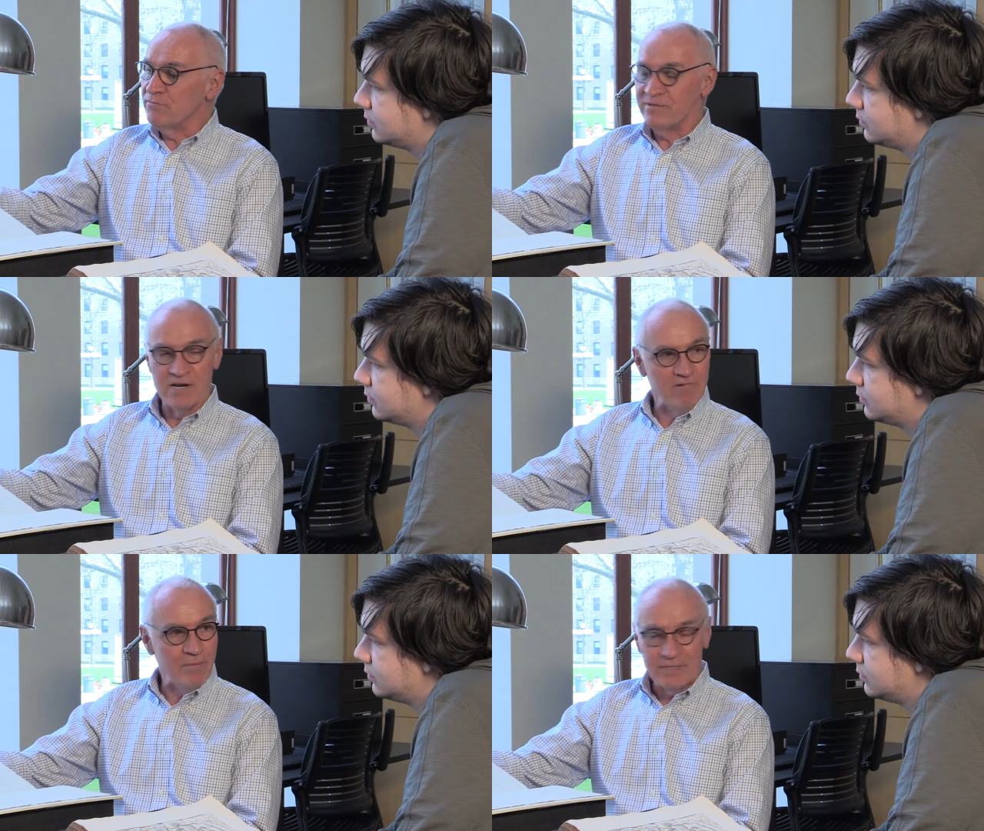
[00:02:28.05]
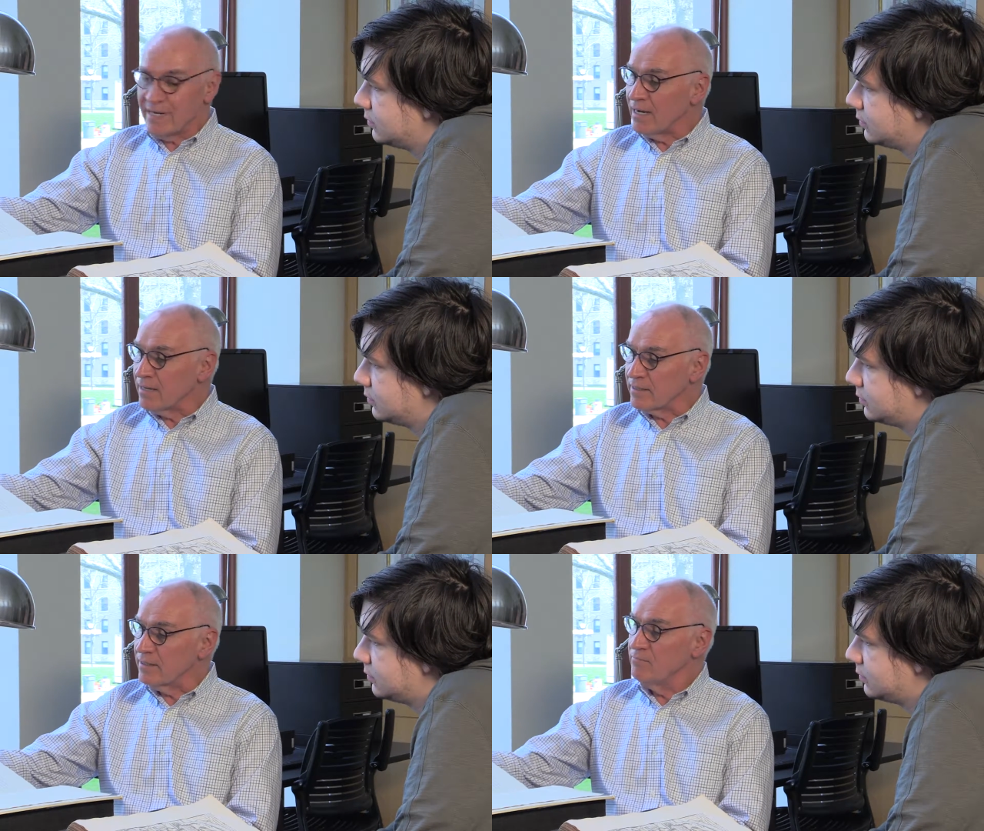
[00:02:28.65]
Speaker 1: of De Re
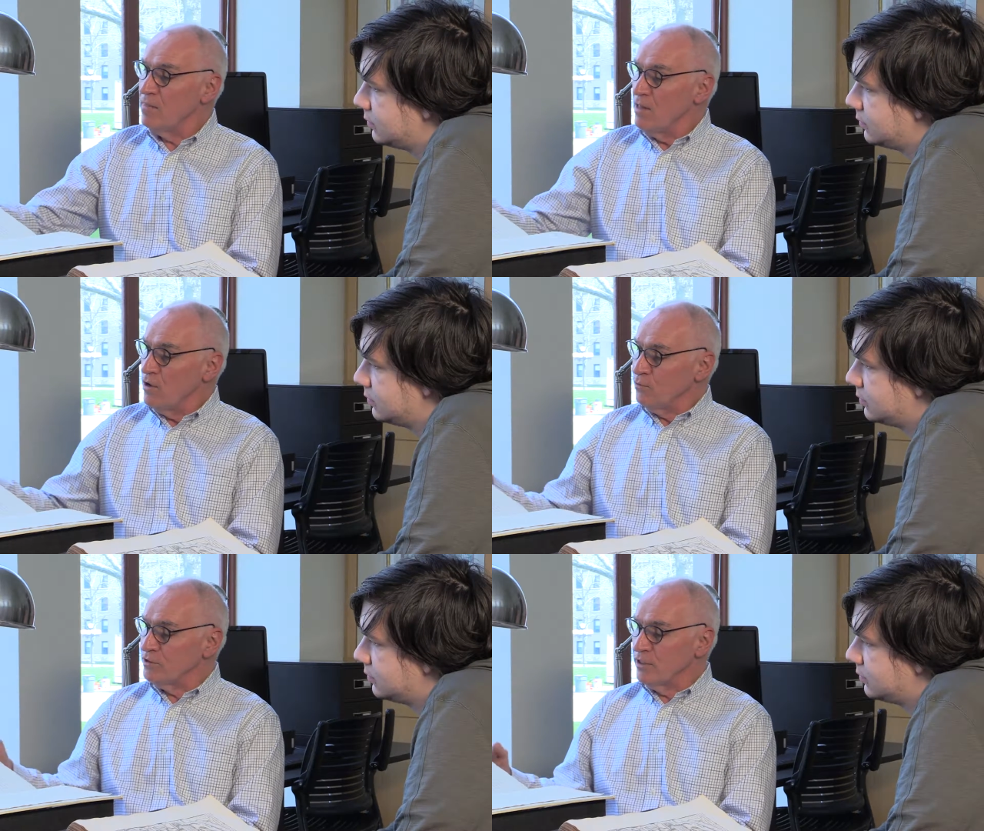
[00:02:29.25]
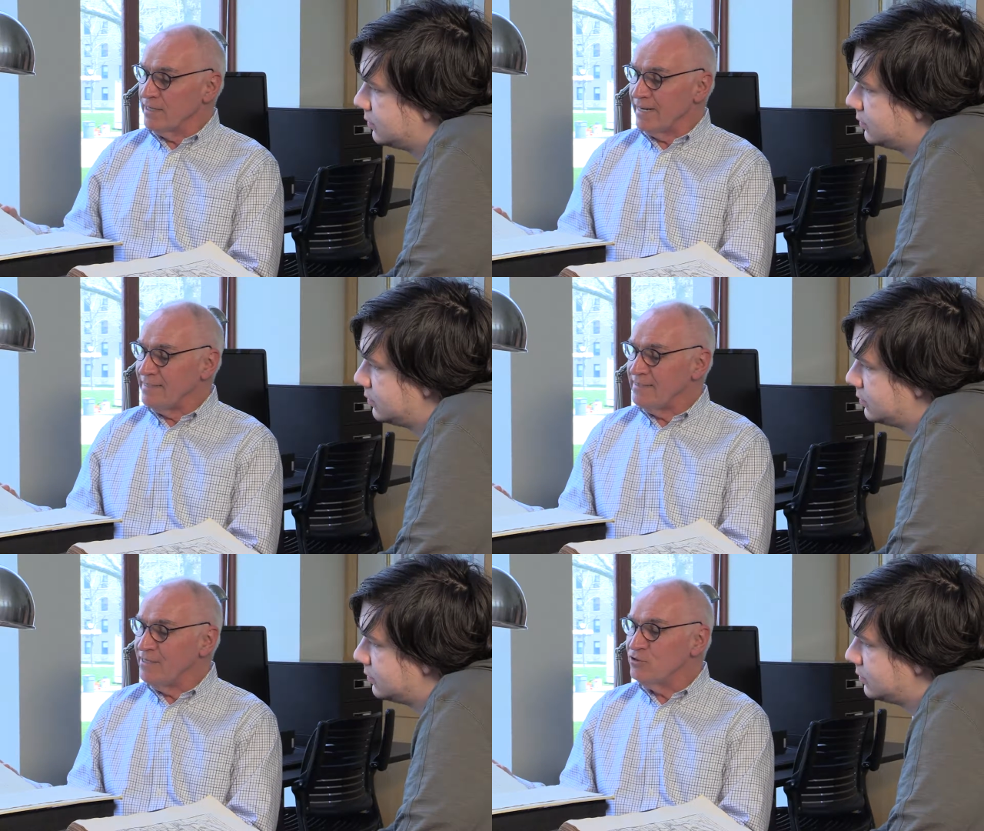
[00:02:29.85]
Metallica was done in
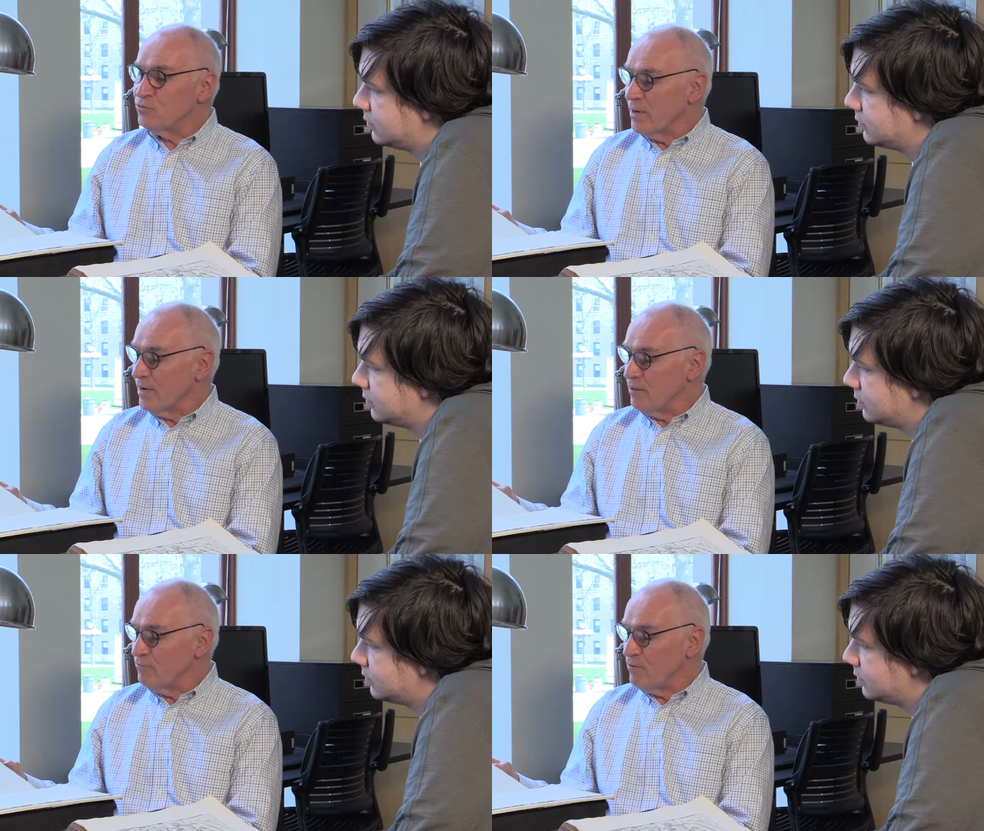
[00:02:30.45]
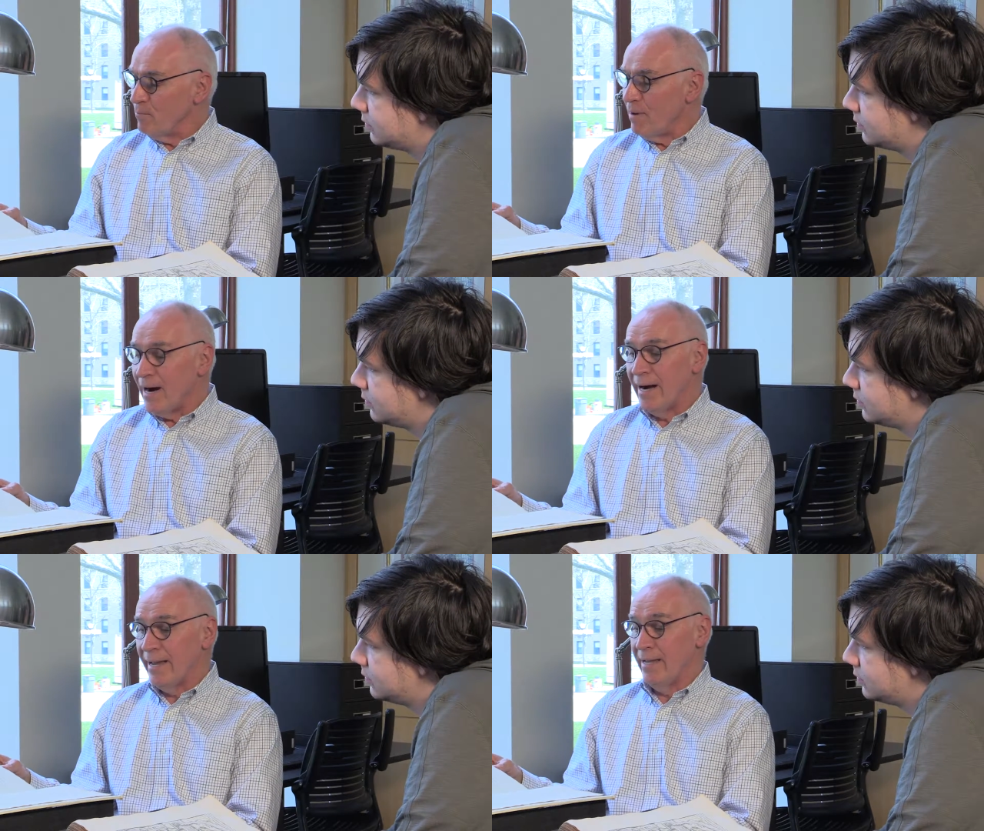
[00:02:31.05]
1912
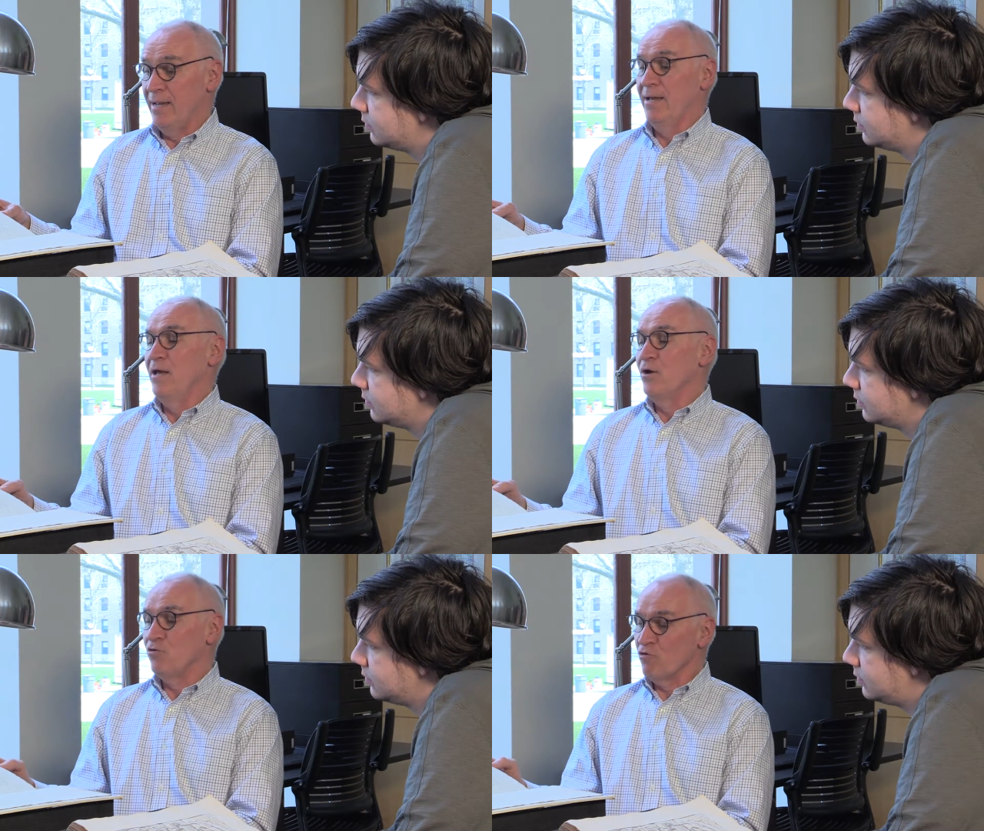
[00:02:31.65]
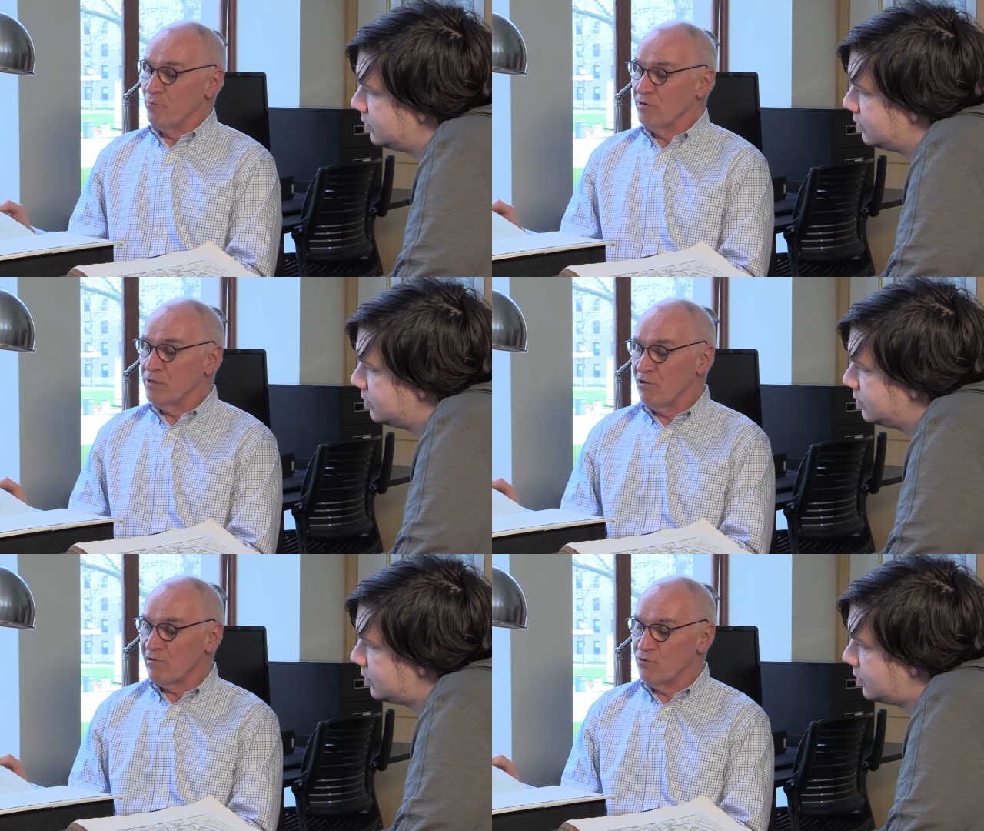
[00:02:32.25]
by Herbert
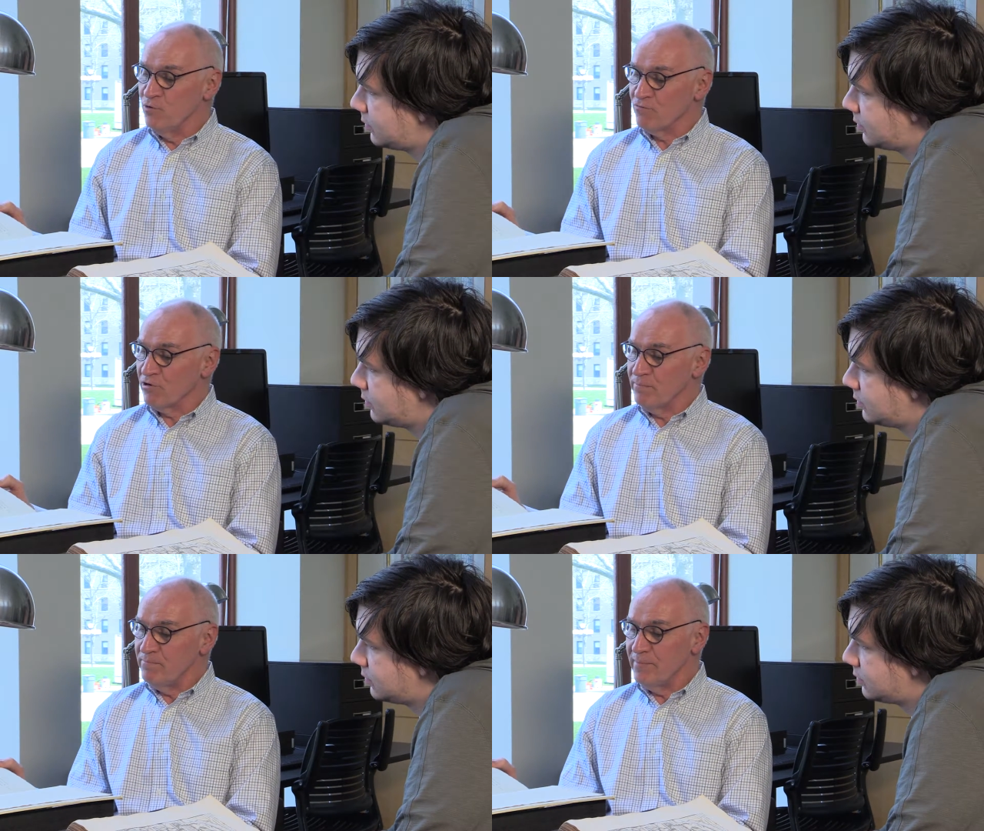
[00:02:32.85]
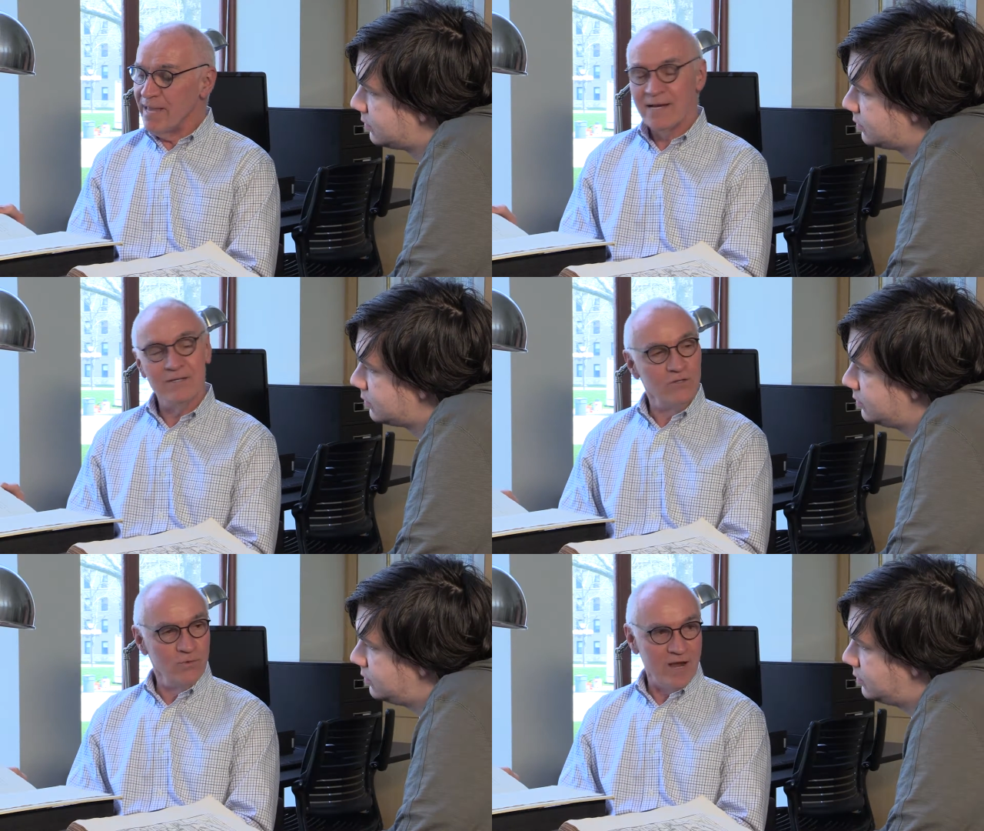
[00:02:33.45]
Clark Hoover and
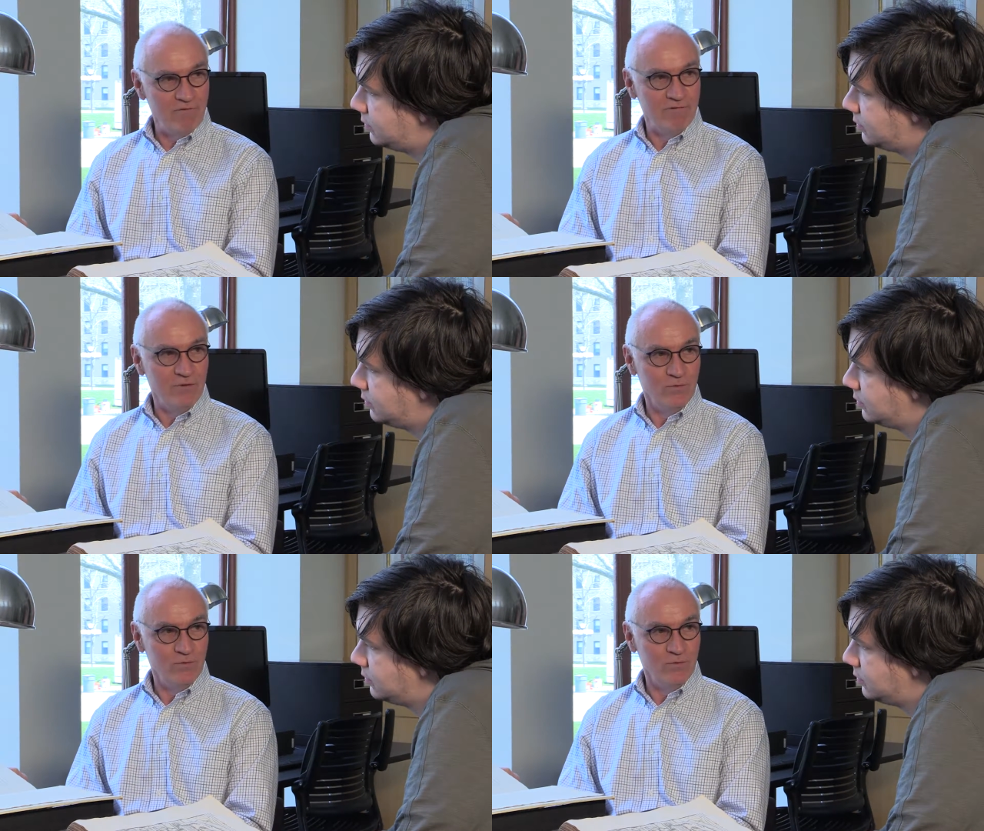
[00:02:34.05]
Lou Henry